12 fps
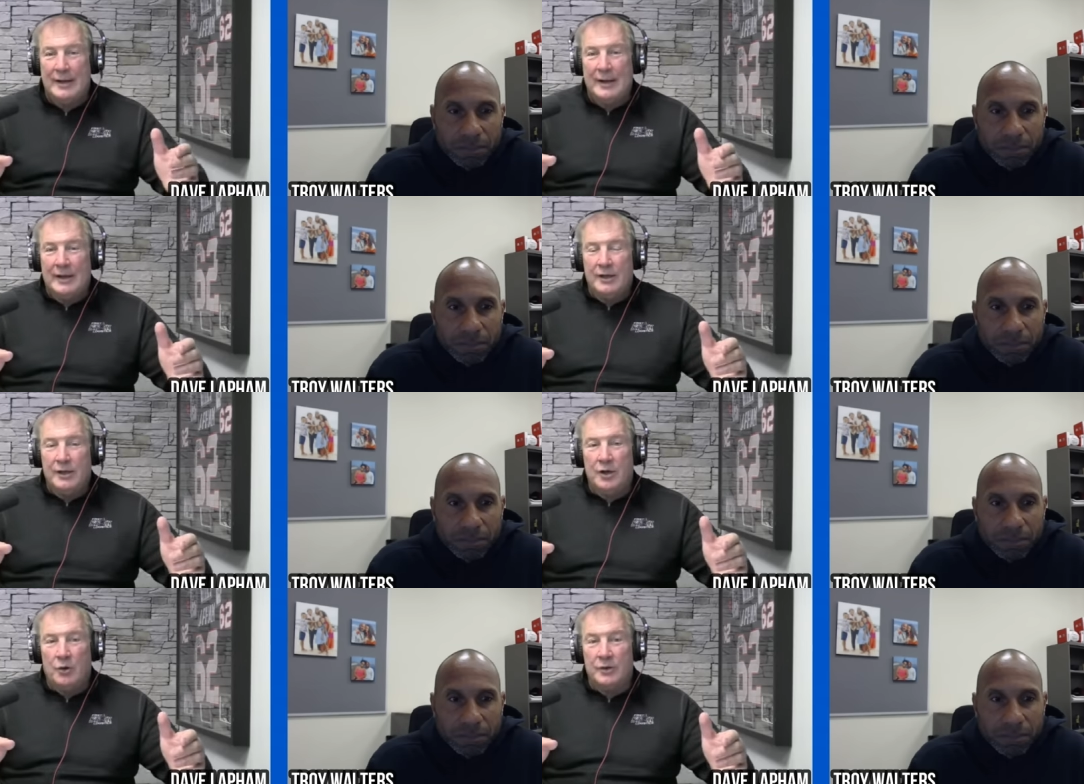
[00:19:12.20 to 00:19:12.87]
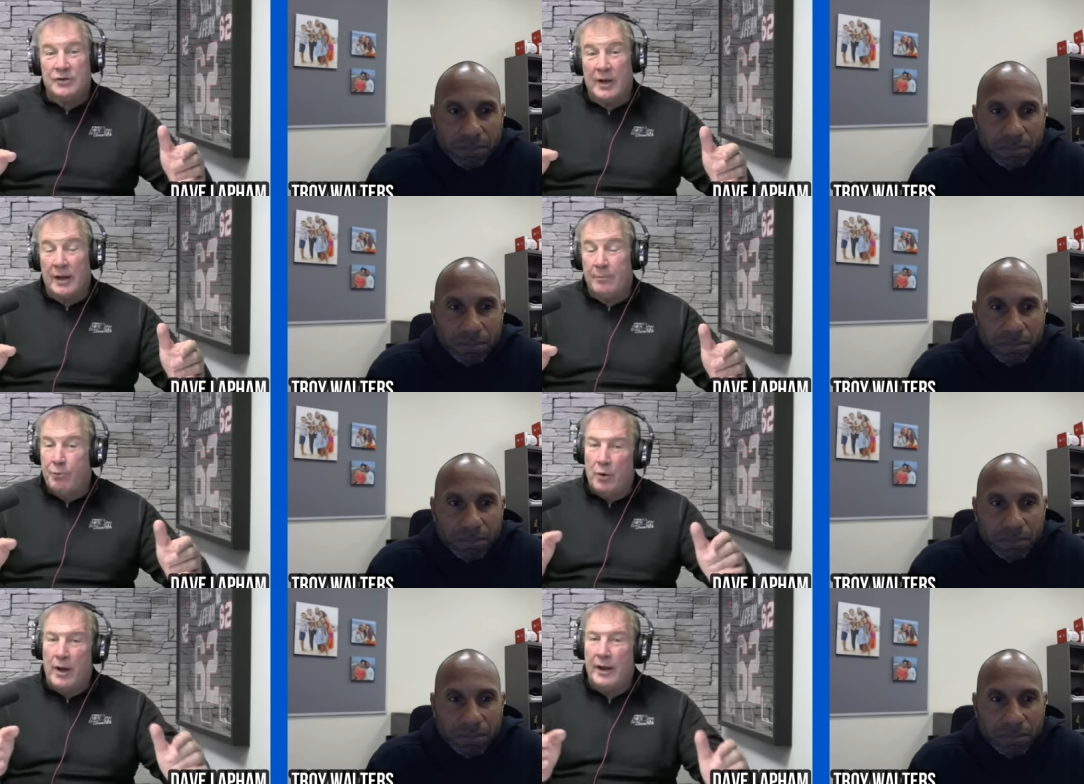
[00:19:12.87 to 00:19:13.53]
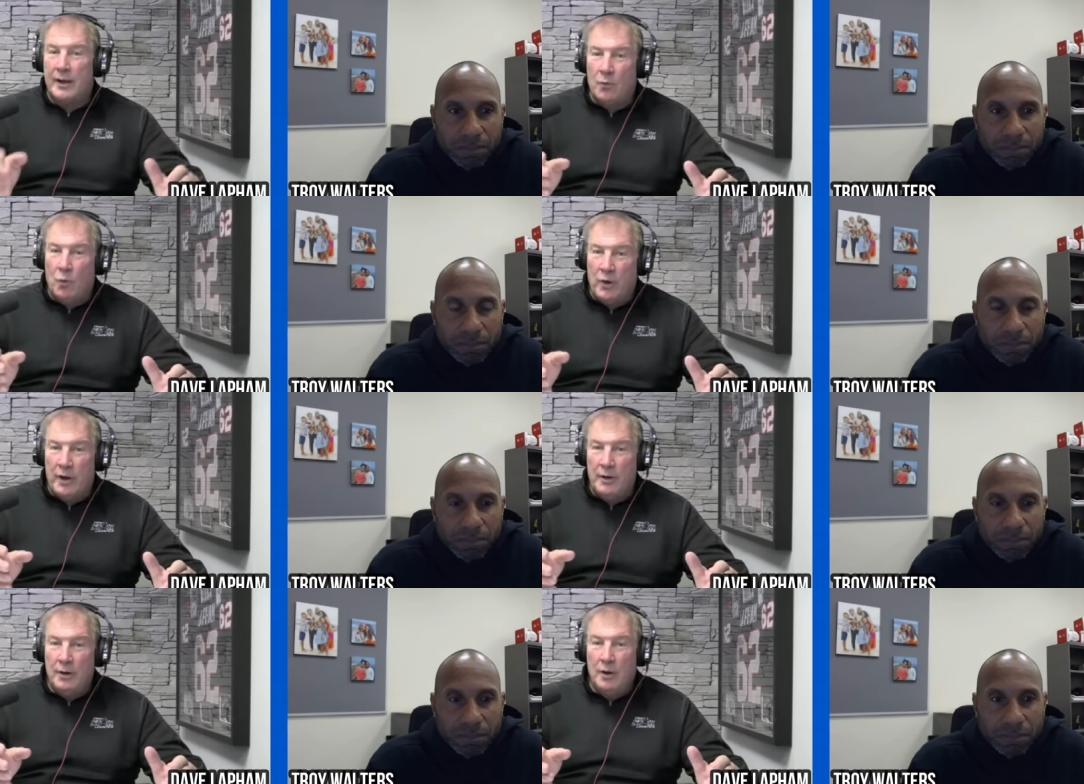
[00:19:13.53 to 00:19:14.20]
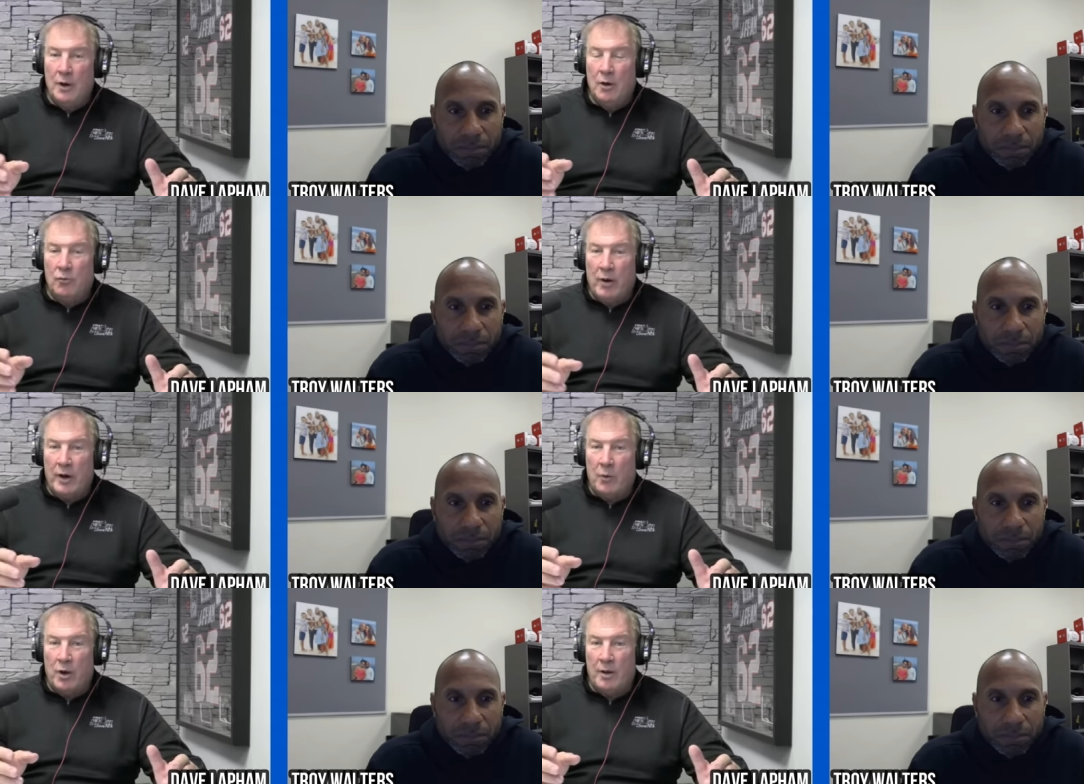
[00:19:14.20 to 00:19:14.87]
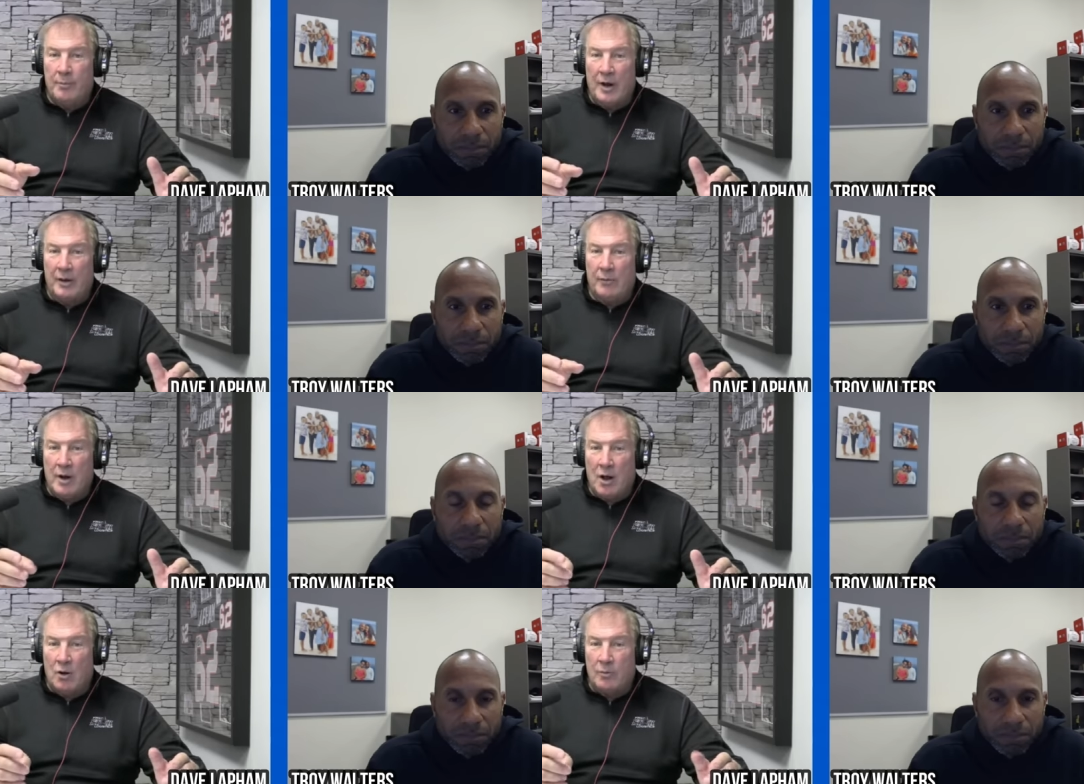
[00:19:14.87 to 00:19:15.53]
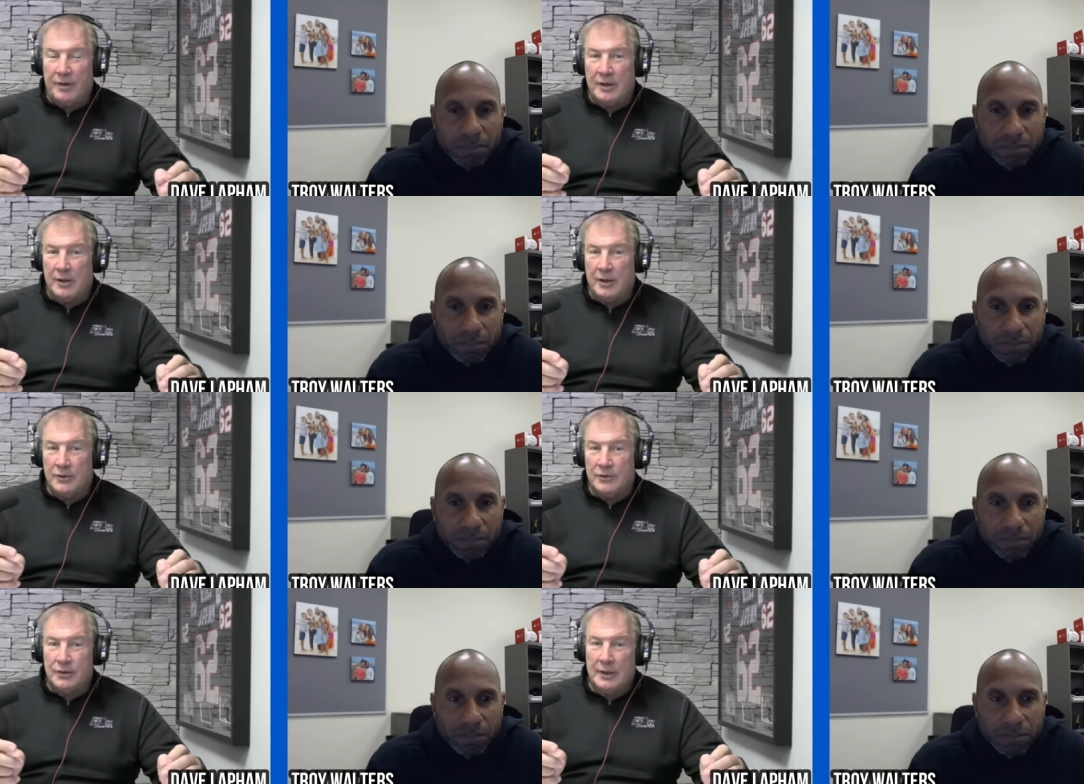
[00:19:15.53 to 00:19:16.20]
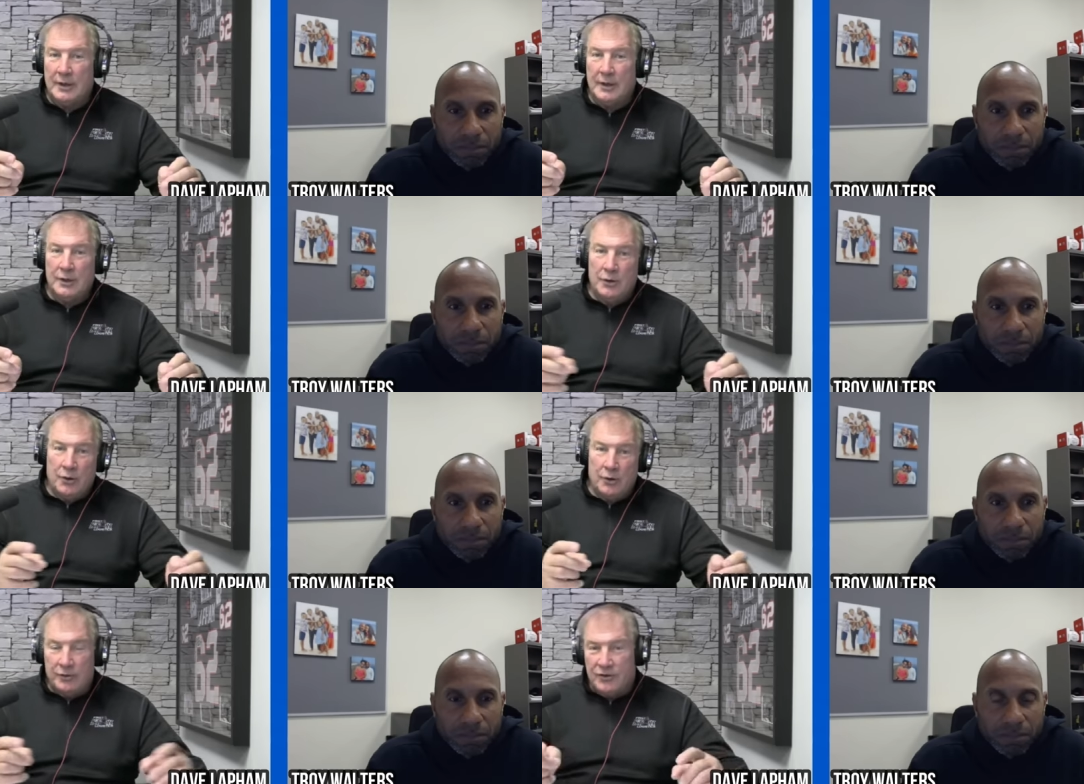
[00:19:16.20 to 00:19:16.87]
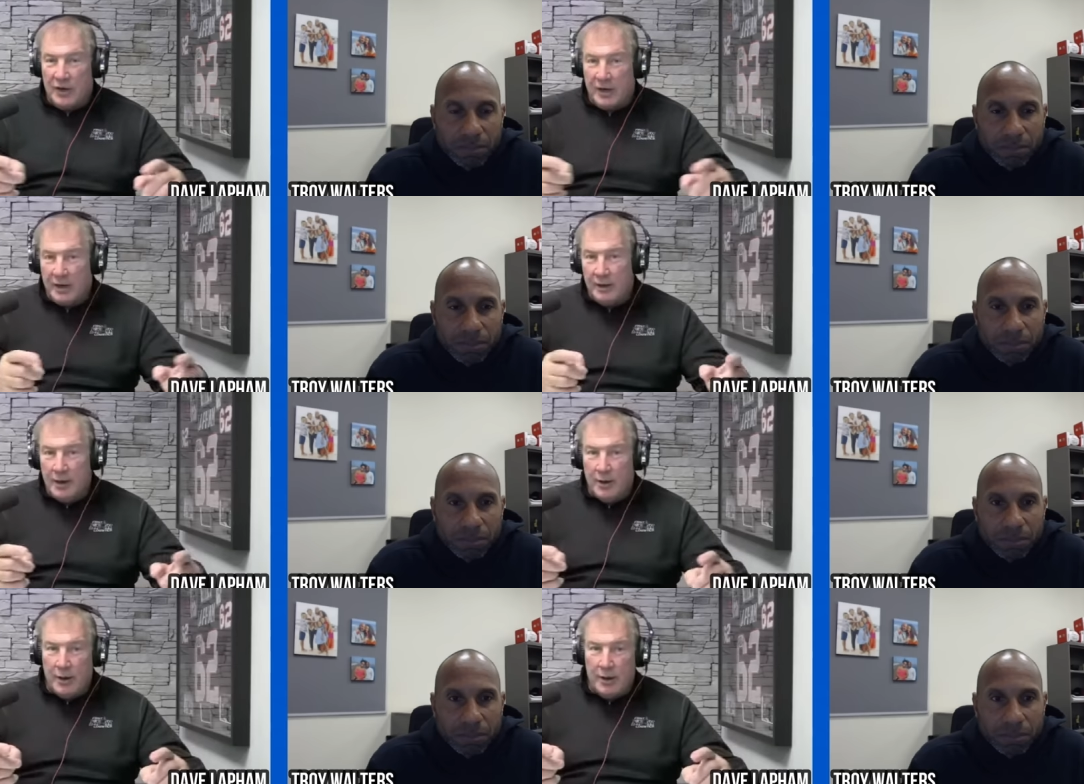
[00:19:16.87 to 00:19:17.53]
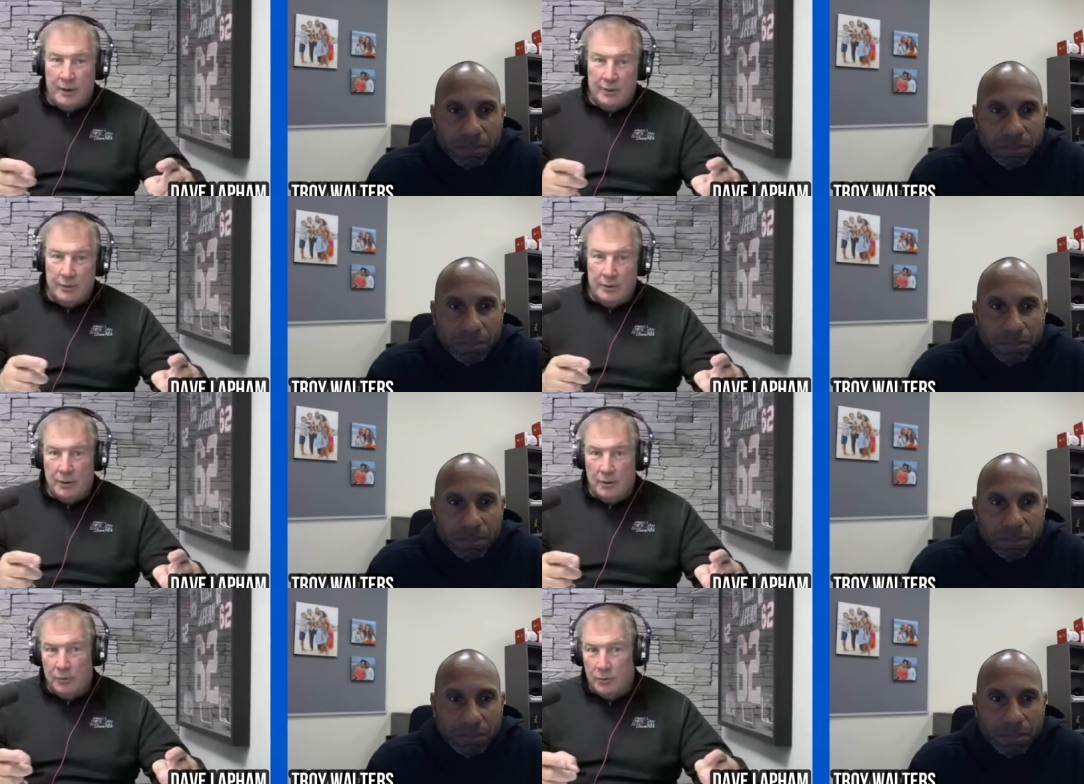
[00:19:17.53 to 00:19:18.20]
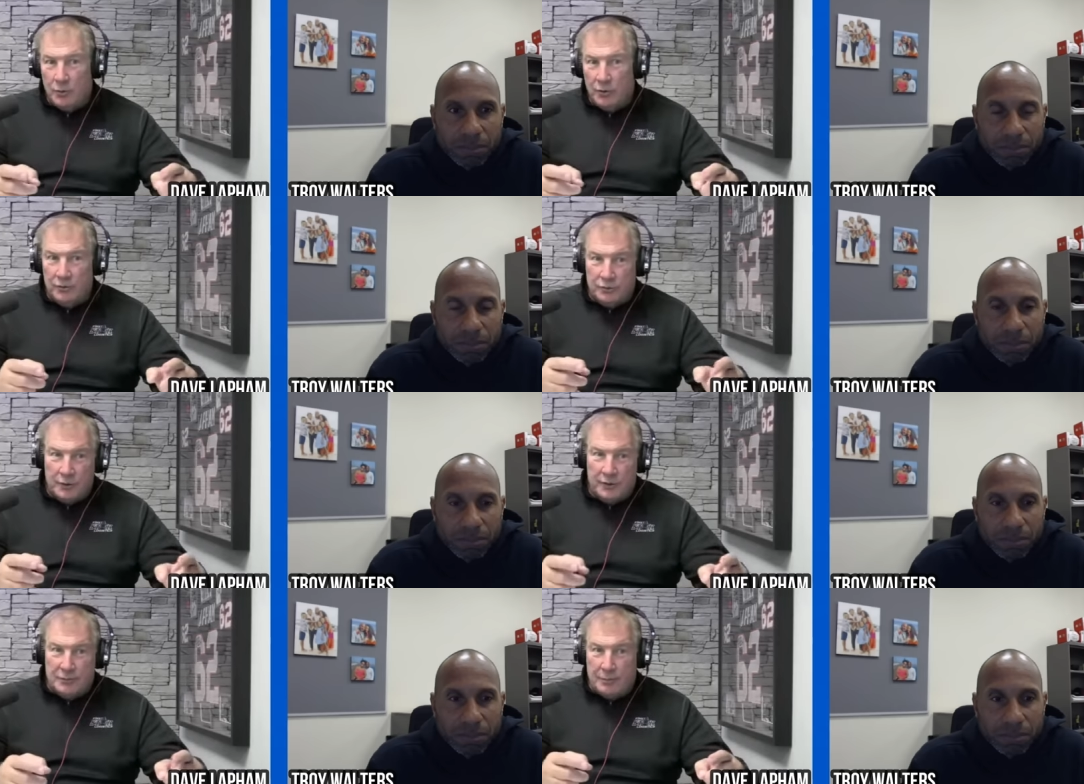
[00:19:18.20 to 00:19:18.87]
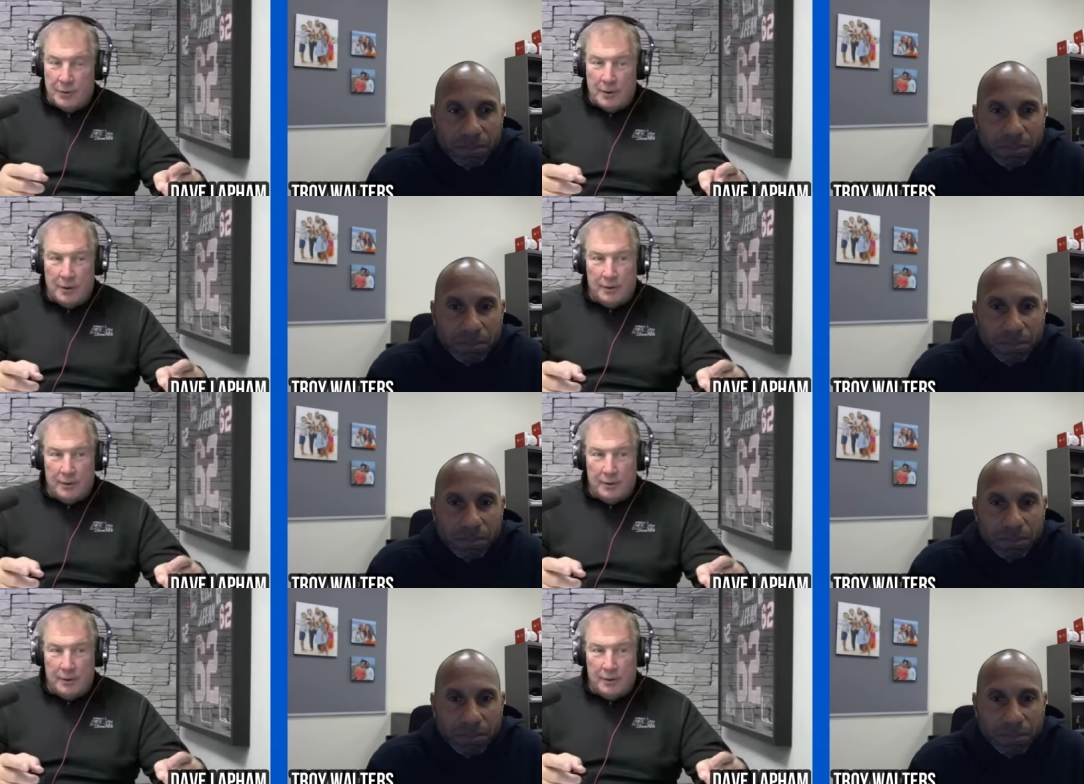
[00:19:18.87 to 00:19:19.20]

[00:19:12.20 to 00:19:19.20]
Speaker 1: you know, it's like, boy, I gotta win right away on my route because you know the secondary you know when we're ex- um,